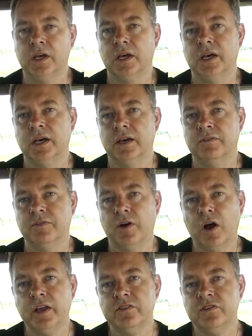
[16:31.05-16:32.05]
For
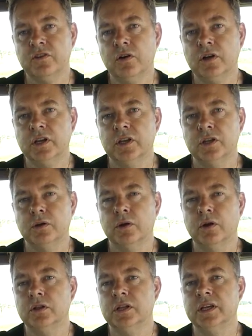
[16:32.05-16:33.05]
iStock,
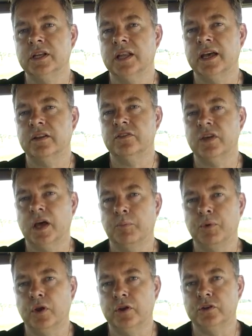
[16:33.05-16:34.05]
you're only allowed to
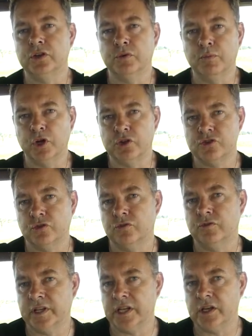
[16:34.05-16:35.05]
upload commercial
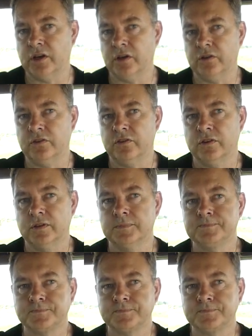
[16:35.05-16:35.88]
videos.